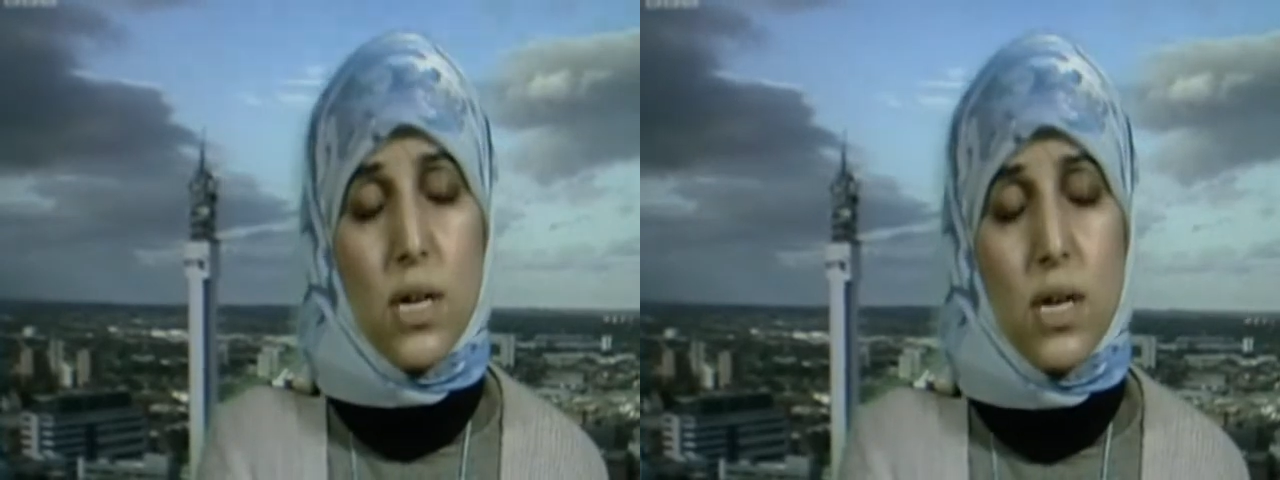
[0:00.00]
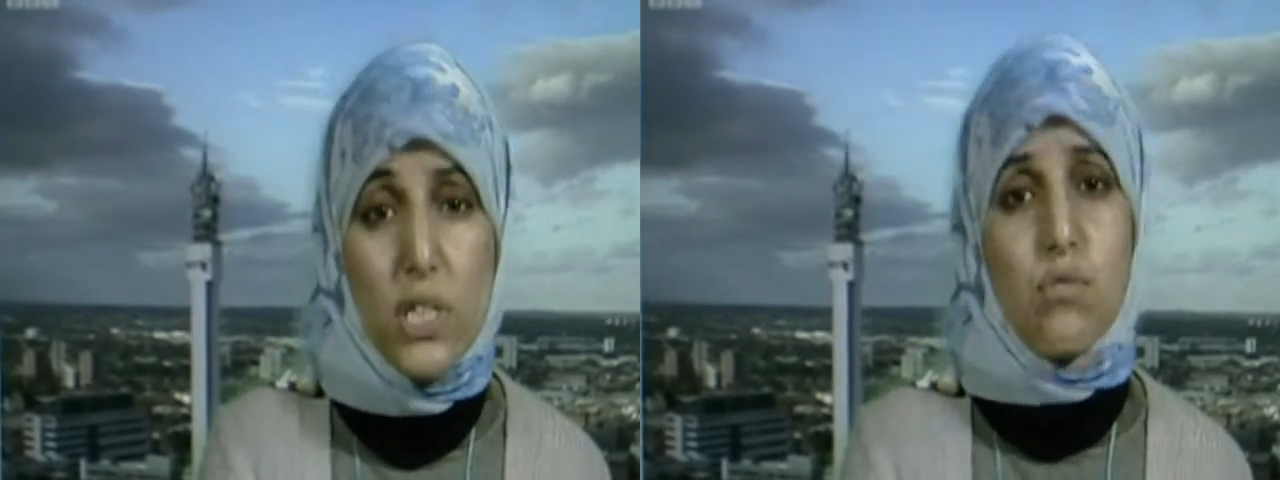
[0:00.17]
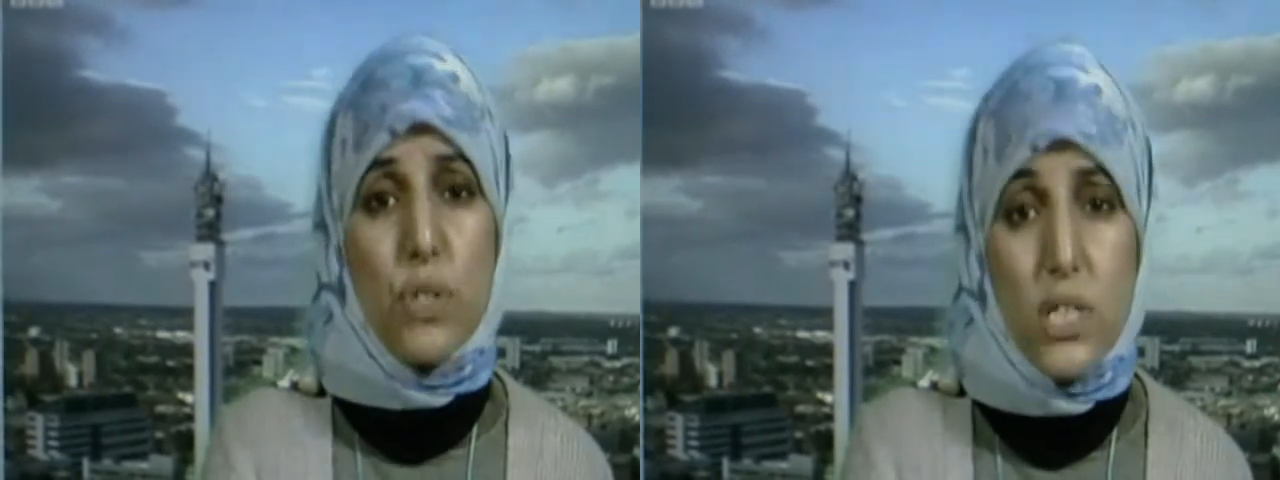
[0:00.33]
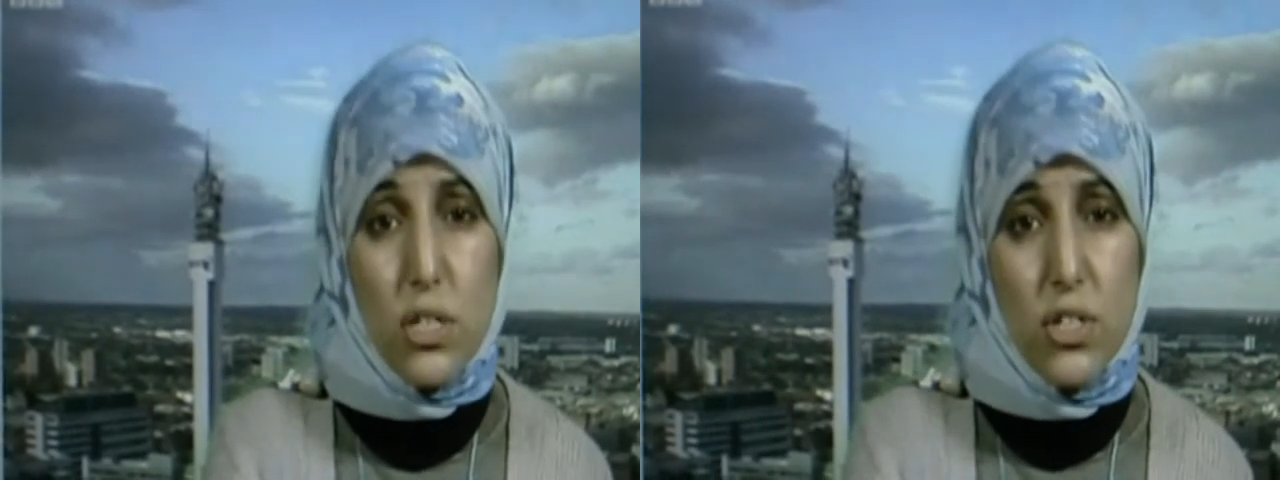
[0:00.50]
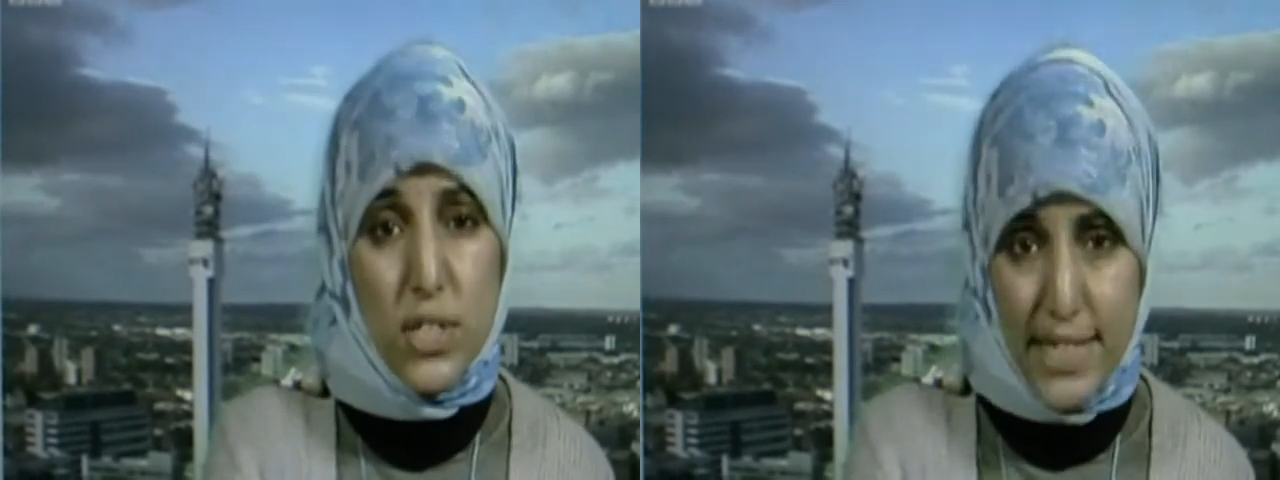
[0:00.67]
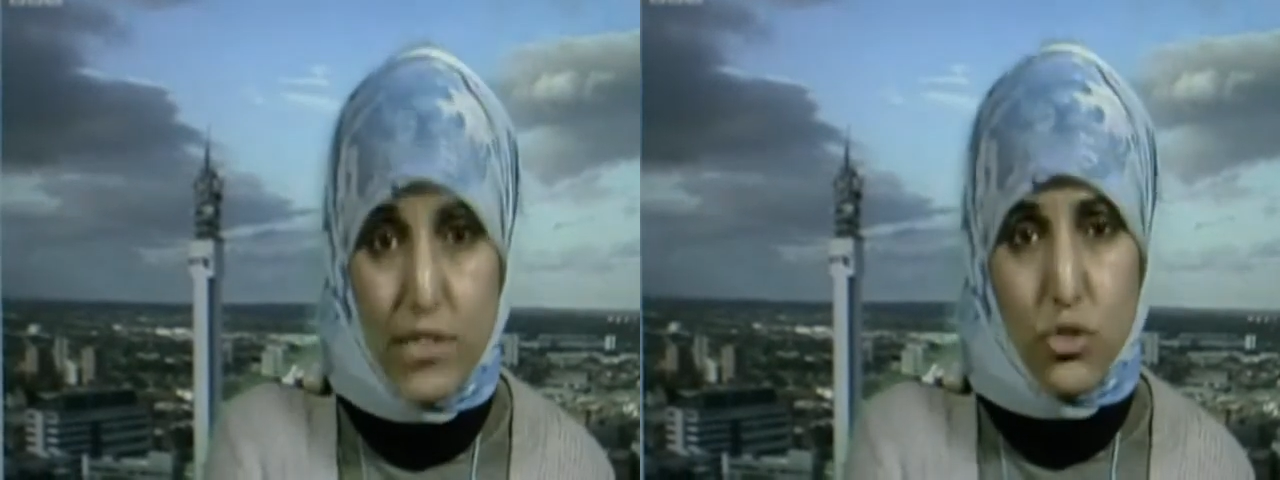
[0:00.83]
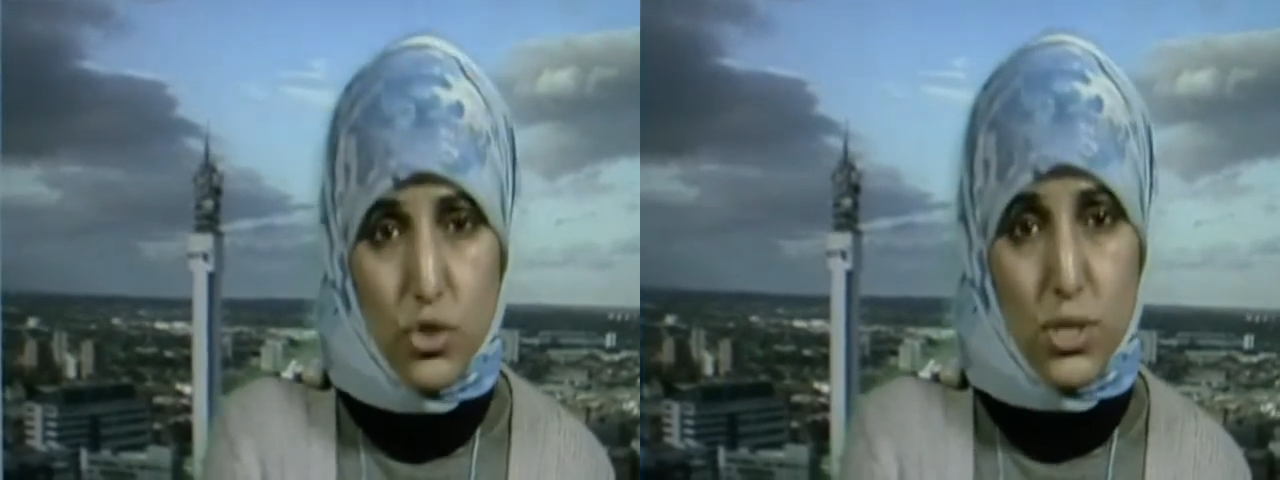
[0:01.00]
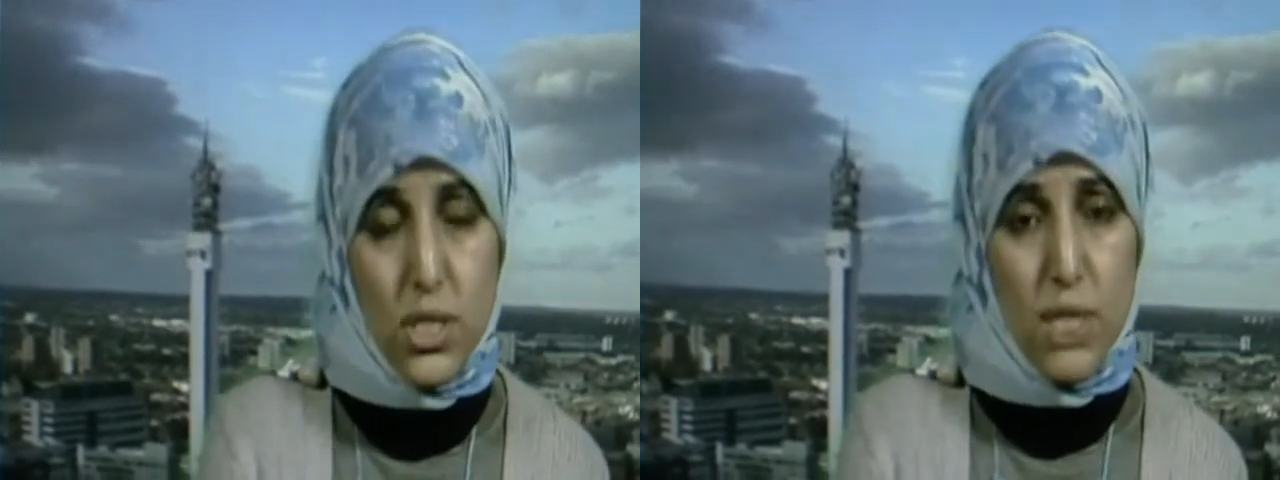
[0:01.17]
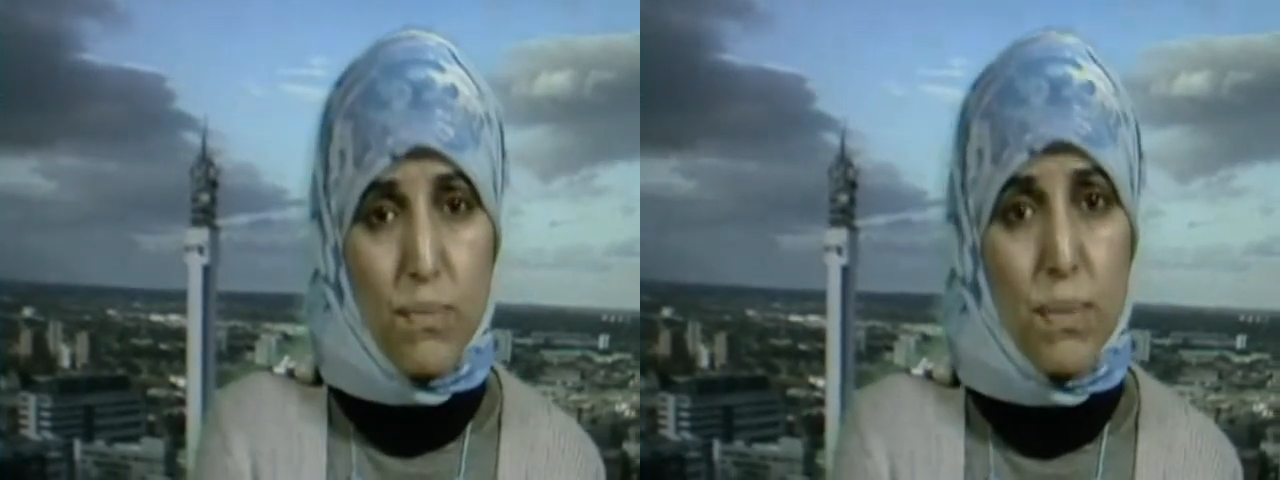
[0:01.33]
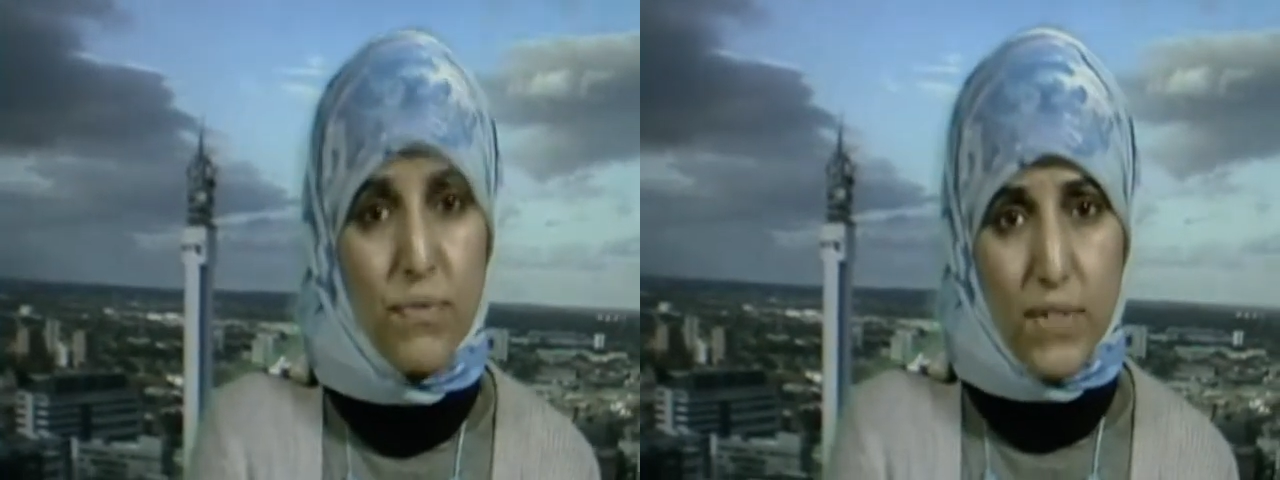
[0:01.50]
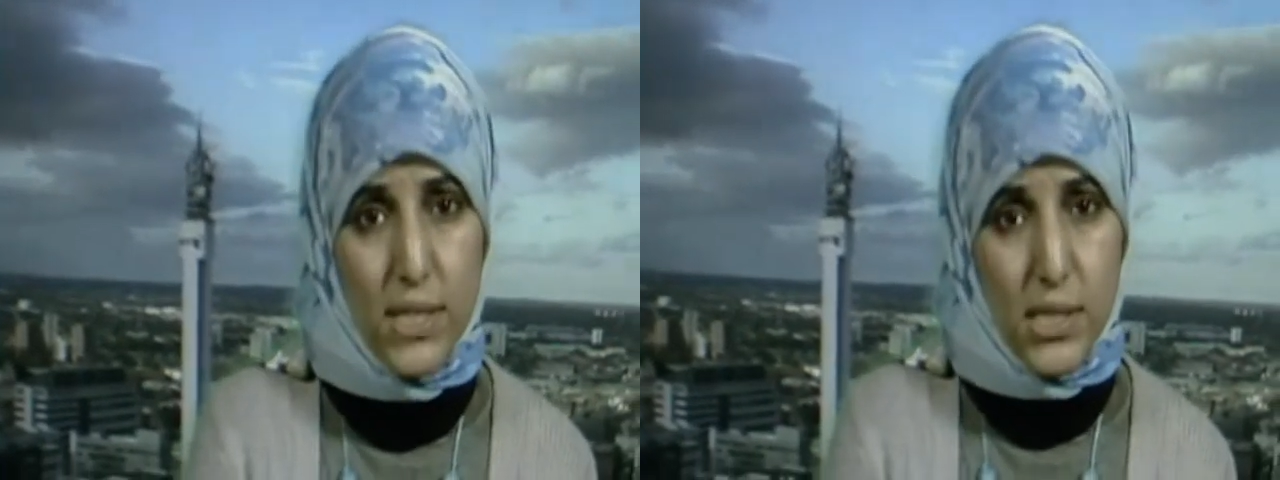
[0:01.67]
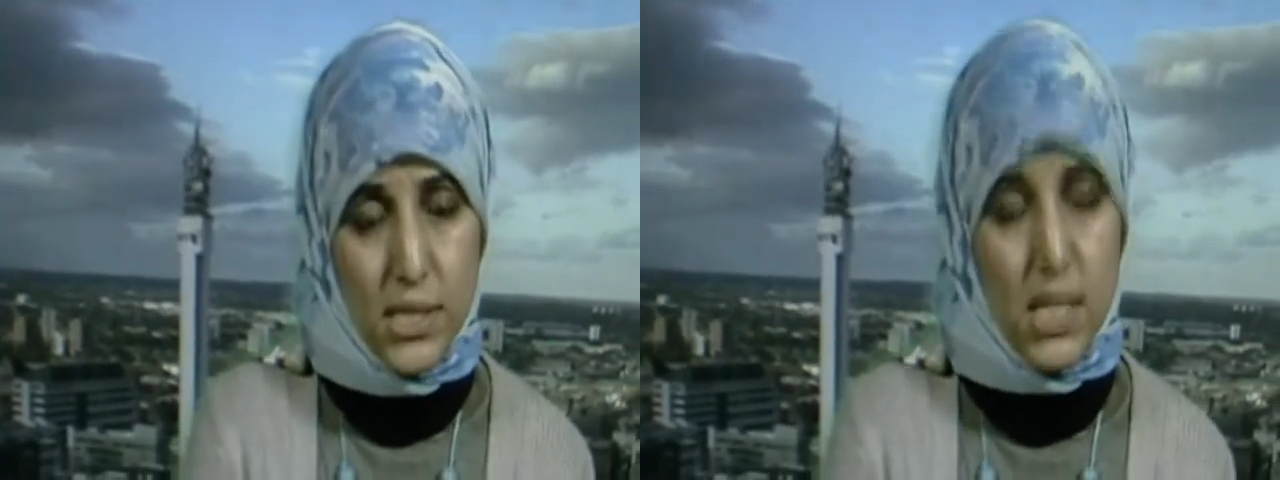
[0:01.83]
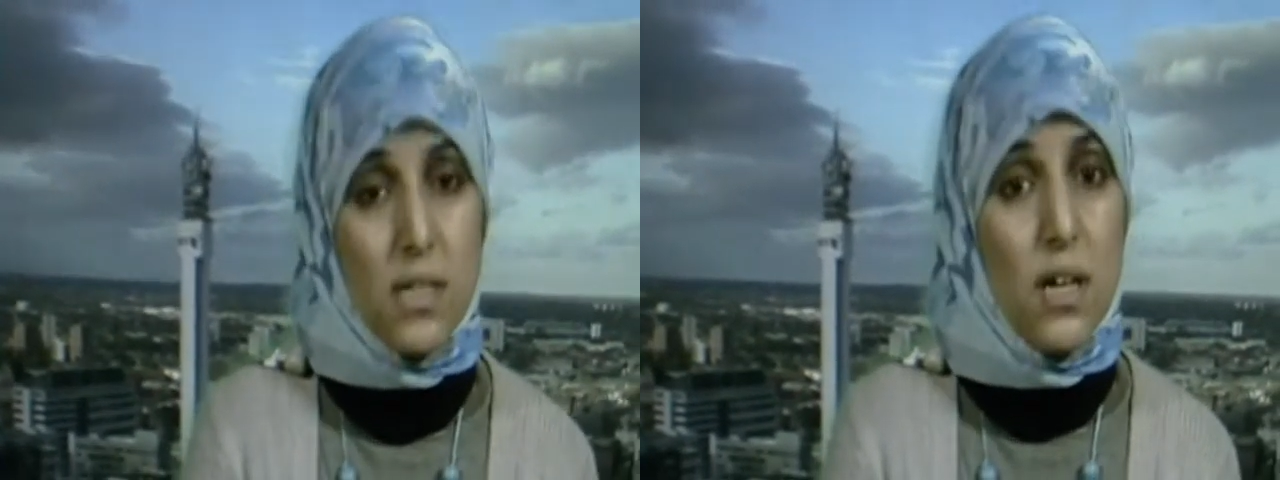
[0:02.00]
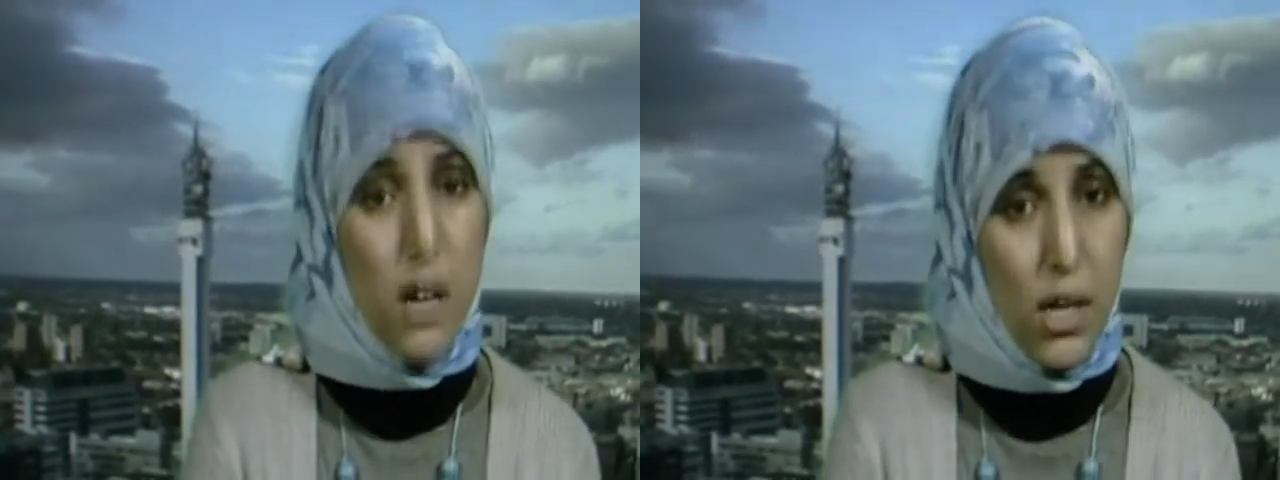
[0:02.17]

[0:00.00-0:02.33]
had returned injured from Afghanistan.